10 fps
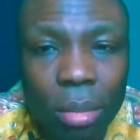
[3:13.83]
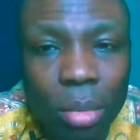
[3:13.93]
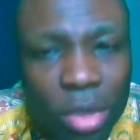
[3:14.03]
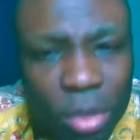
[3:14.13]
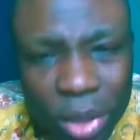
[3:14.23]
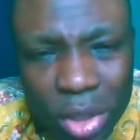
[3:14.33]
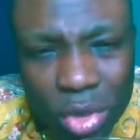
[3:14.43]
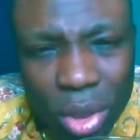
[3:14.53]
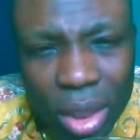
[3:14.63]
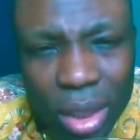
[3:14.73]
But
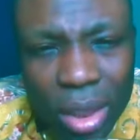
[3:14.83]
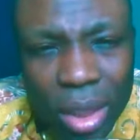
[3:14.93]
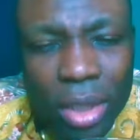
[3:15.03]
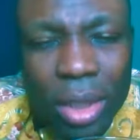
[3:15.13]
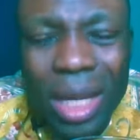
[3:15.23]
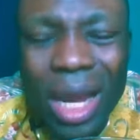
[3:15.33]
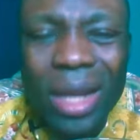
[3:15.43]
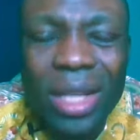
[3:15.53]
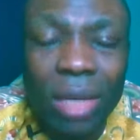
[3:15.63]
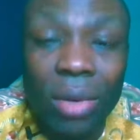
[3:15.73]
spiritually, it
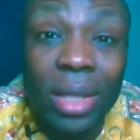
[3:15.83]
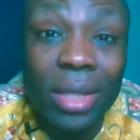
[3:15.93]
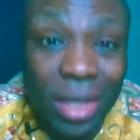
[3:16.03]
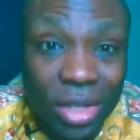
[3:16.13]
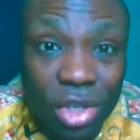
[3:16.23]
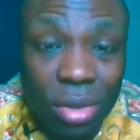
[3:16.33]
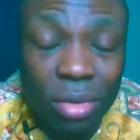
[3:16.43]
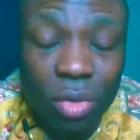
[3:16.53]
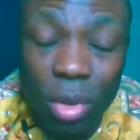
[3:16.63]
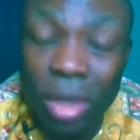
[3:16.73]
carries our intention.
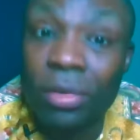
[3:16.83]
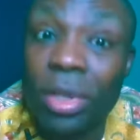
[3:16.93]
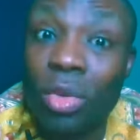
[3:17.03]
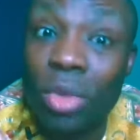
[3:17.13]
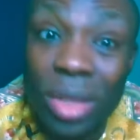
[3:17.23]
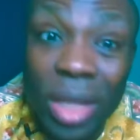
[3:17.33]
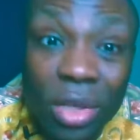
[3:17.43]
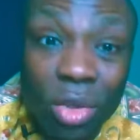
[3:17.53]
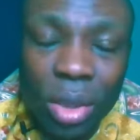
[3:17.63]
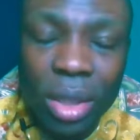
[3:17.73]
Whatever you
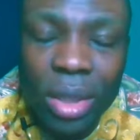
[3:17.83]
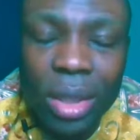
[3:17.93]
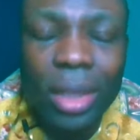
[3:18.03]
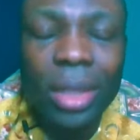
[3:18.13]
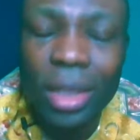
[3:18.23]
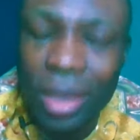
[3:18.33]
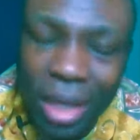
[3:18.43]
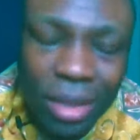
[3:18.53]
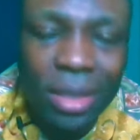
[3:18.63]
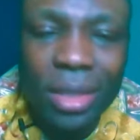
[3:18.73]
say to it,
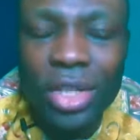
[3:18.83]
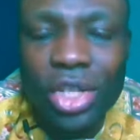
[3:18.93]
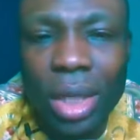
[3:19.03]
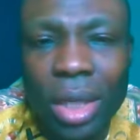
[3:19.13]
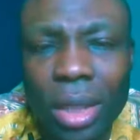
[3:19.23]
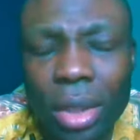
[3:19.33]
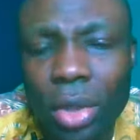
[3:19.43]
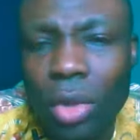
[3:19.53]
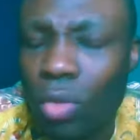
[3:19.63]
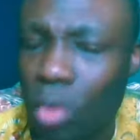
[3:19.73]
that's essentially
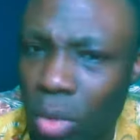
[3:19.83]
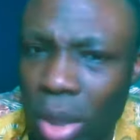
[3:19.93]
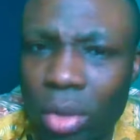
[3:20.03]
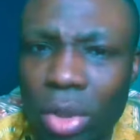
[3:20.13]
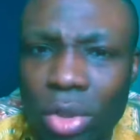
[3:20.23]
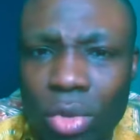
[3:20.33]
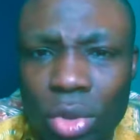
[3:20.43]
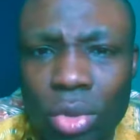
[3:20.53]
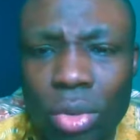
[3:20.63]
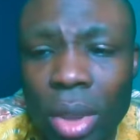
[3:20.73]
what we're going to
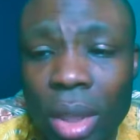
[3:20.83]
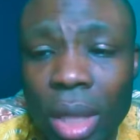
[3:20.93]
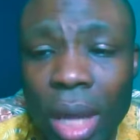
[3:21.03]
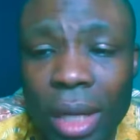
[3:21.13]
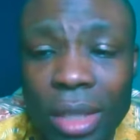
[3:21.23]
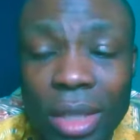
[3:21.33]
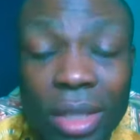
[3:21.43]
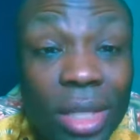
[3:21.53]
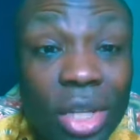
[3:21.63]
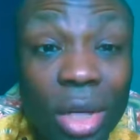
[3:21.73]
do. And that's
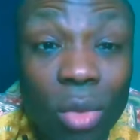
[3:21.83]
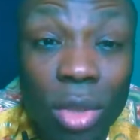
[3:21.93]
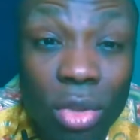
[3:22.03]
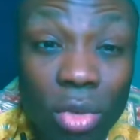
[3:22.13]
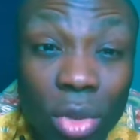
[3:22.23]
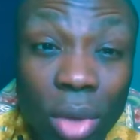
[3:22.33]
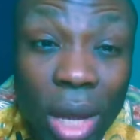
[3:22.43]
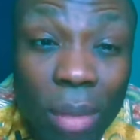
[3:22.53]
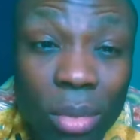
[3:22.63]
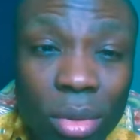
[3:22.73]
essentially what is going to
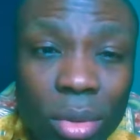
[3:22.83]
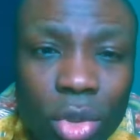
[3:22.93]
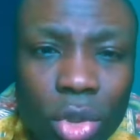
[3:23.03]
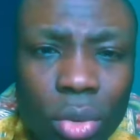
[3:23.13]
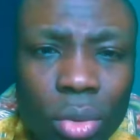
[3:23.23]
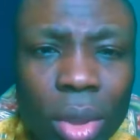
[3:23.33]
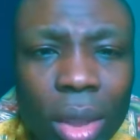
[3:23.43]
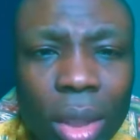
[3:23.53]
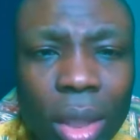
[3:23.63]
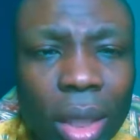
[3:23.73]
happen to you
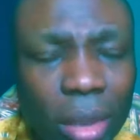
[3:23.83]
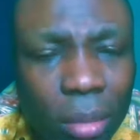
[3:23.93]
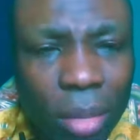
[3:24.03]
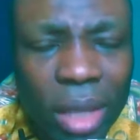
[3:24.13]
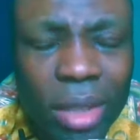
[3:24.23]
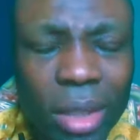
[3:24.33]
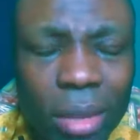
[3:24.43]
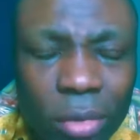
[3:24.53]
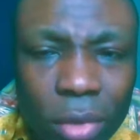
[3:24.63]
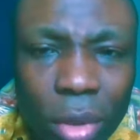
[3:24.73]
in the mighty
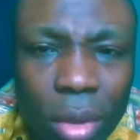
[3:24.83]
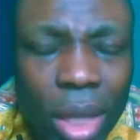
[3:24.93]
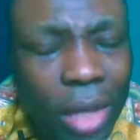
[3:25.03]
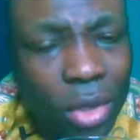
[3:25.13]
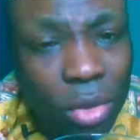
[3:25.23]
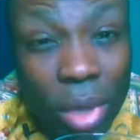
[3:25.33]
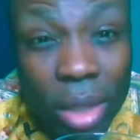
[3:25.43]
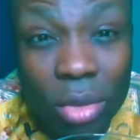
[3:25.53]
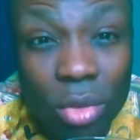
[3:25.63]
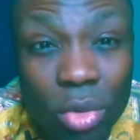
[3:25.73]
name of God. Are you
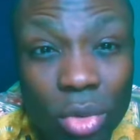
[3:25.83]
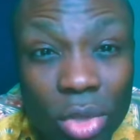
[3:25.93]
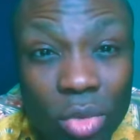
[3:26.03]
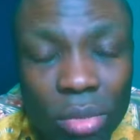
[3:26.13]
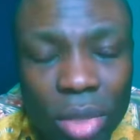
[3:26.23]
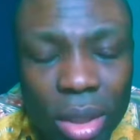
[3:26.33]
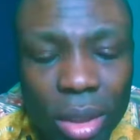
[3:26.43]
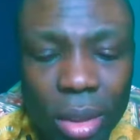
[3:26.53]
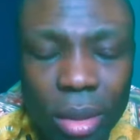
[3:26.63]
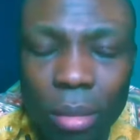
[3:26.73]
ready to do this with me?
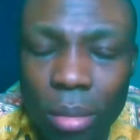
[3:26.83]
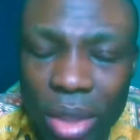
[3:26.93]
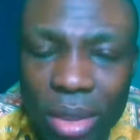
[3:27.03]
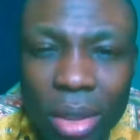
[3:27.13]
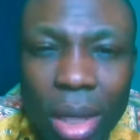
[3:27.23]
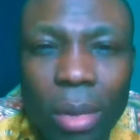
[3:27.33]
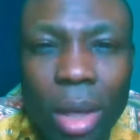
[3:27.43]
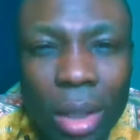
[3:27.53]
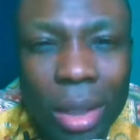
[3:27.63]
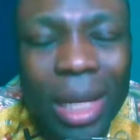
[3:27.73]
Please grab
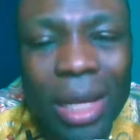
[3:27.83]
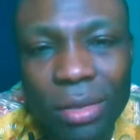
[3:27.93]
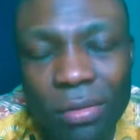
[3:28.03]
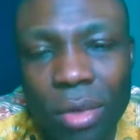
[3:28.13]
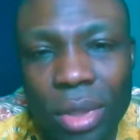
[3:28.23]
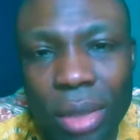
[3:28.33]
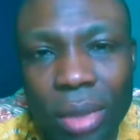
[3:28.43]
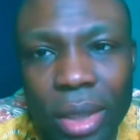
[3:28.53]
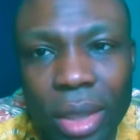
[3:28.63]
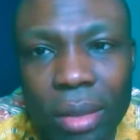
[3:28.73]
a glass of water
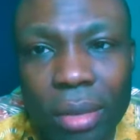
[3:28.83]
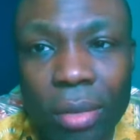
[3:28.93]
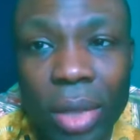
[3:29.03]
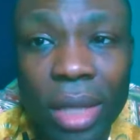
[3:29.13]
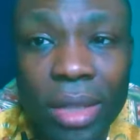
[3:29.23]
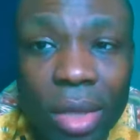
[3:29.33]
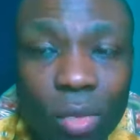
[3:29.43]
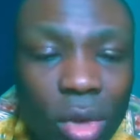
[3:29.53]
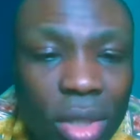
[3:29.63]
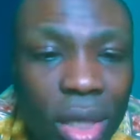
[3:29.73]
right now. When I say
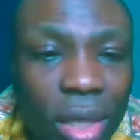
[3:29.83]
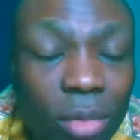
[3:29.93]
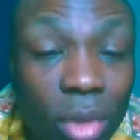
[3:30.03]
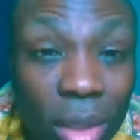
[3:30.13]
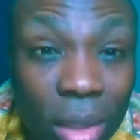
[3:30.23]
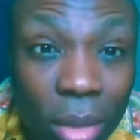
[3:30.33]
water, I'm talking